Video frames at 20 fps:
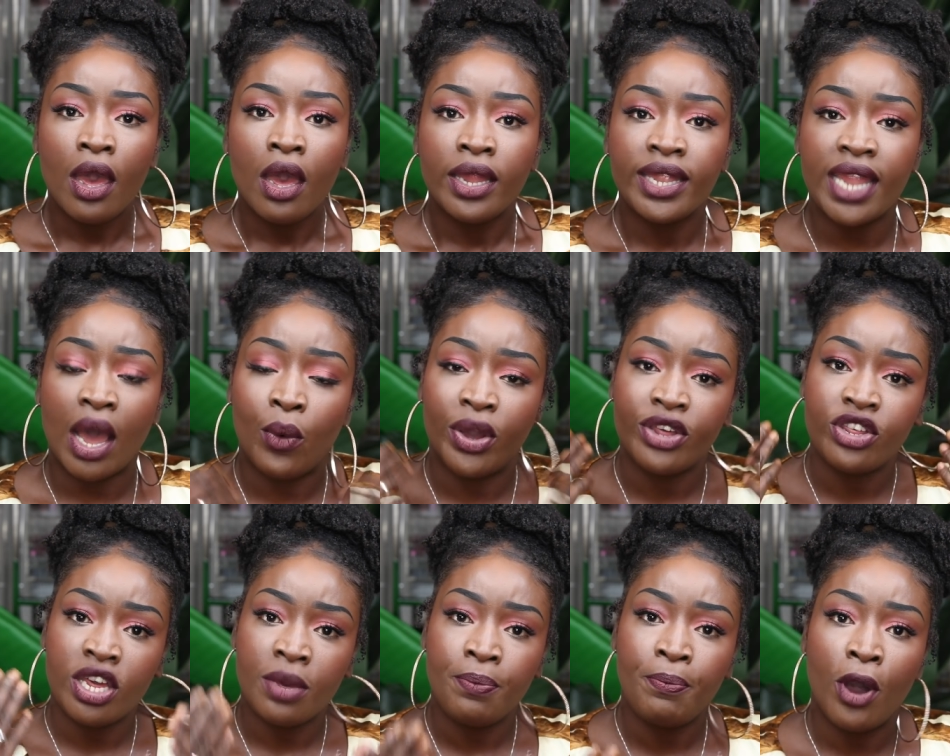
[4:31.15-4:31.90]
Now, when
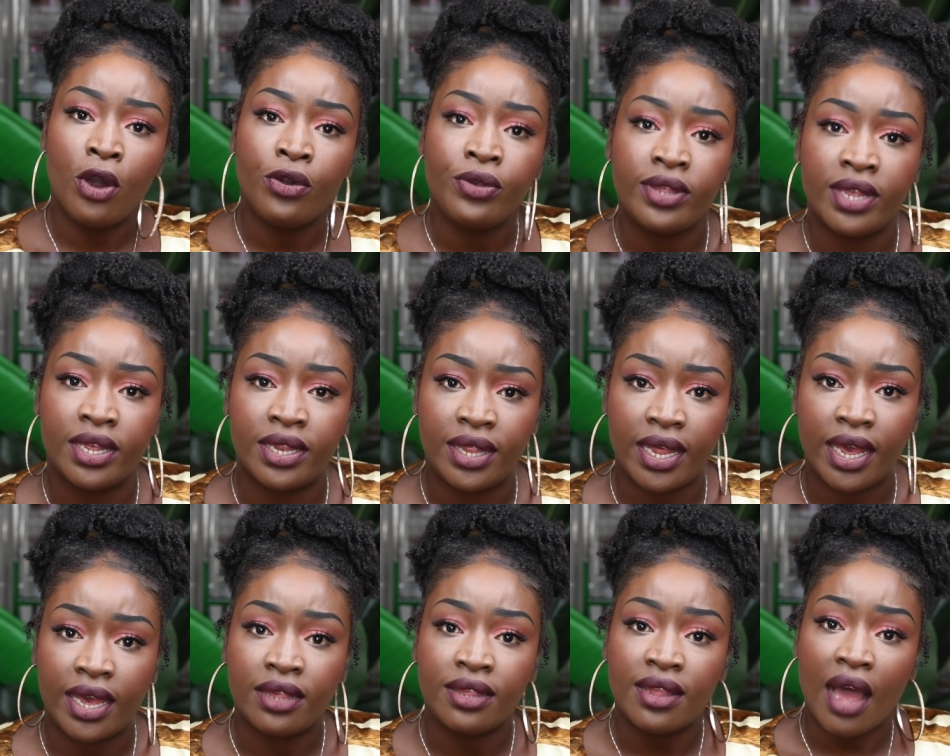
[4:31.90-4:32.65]
she posted
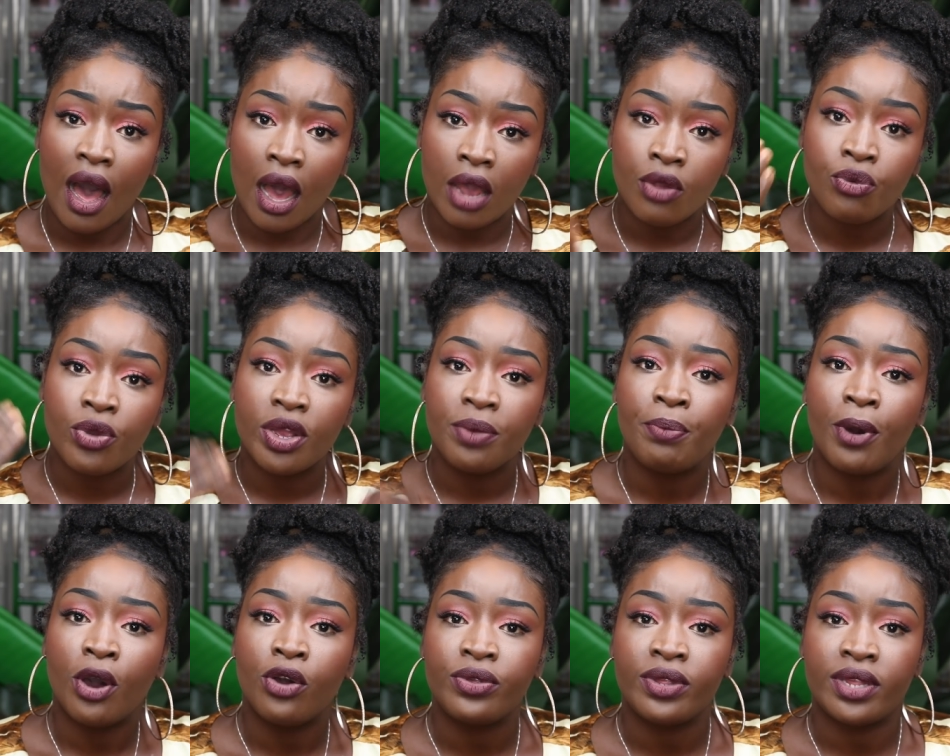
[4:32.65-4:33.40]
this, I
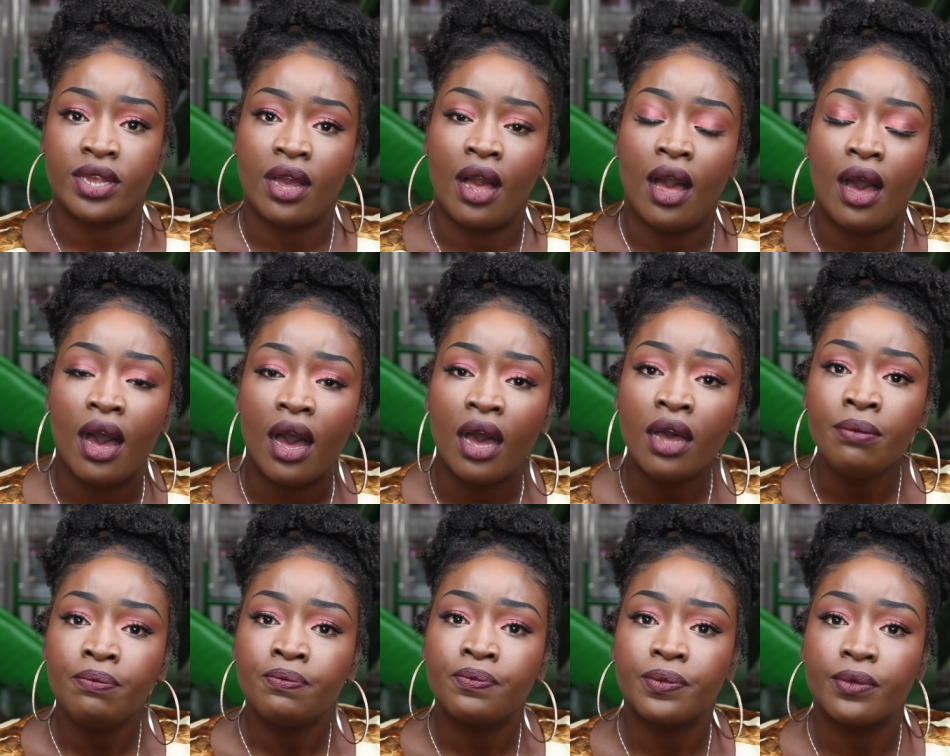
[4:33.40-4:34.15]
reposted
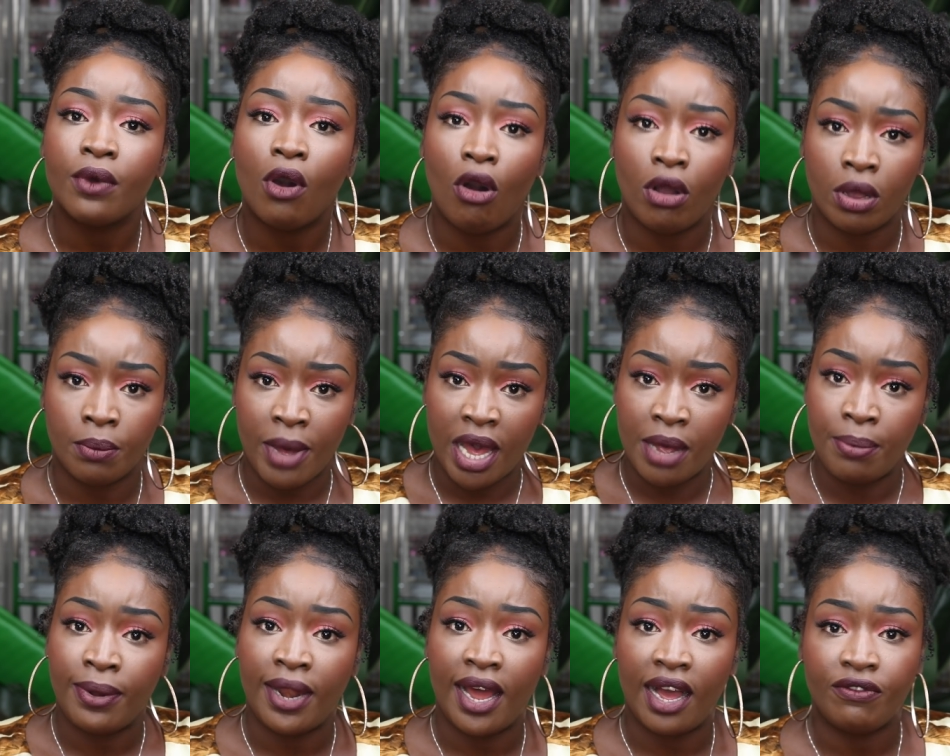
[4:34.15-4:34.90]
her on my
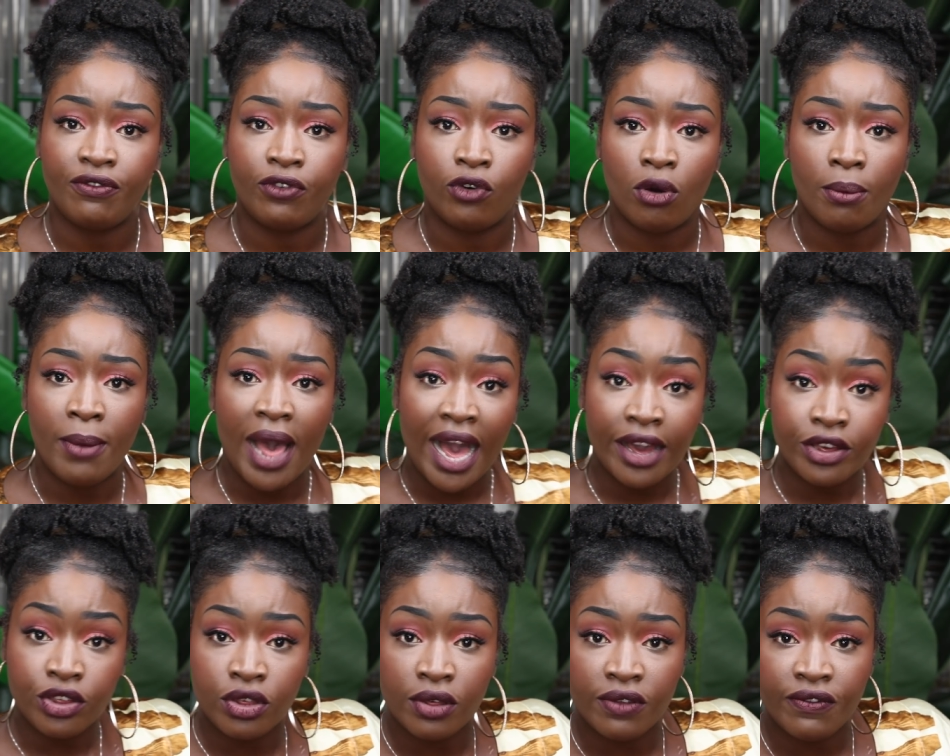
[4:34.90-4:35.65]
platform,
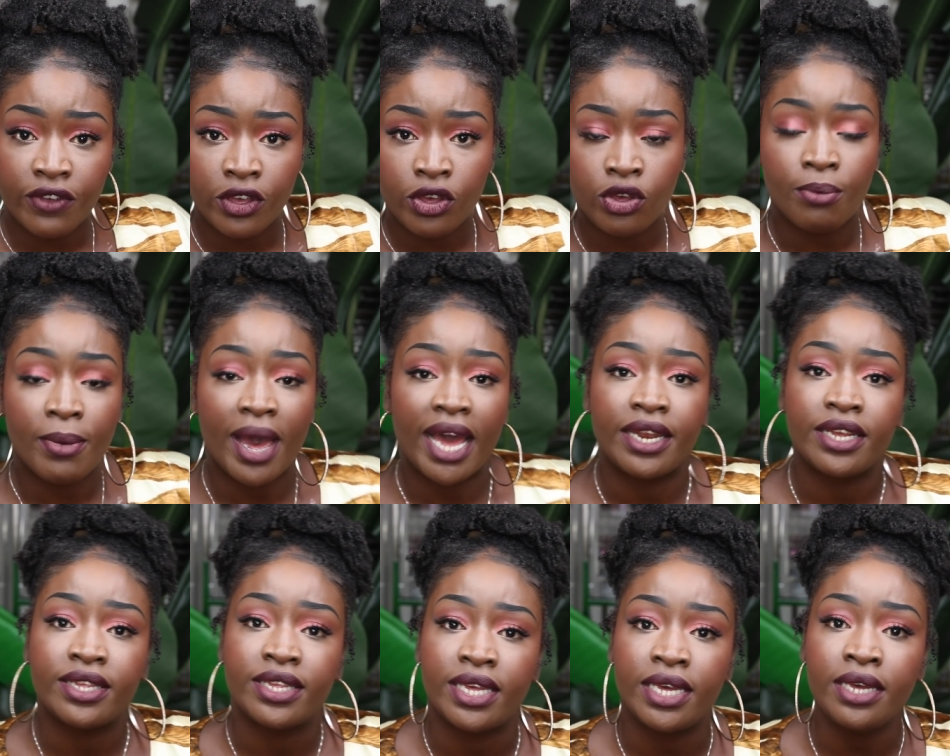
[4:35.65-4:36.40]
Action for
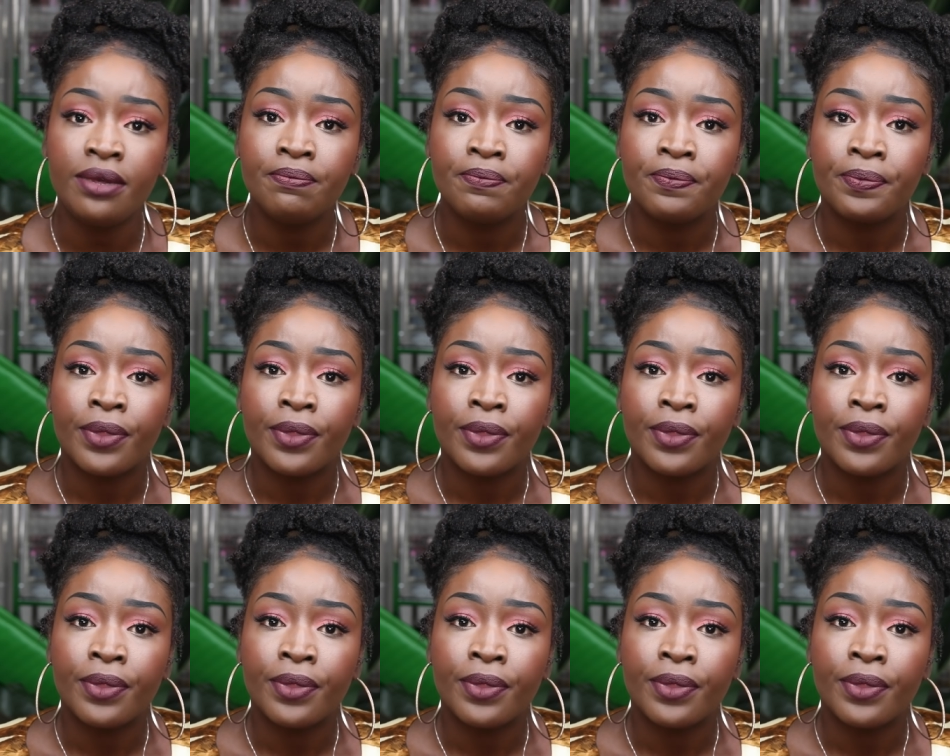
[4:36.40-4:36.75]
Humanity.